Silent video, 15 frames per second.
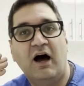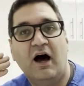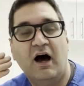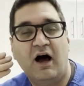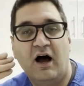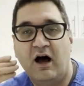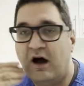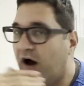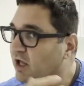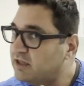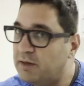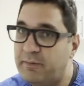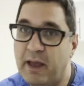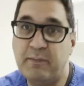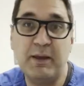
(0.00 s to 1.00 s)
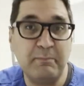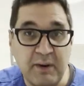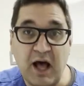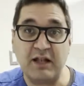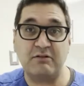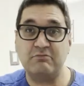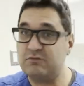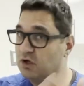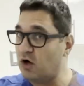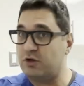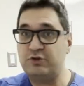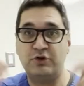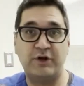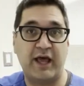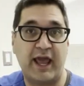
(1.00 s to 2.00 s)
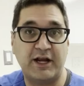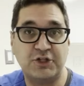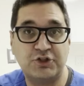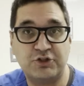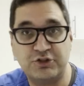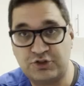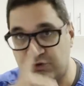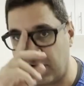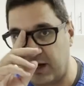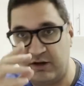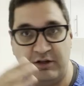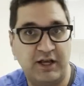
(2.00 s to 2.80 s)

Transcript: uh, on the baby, but go to the extra strength.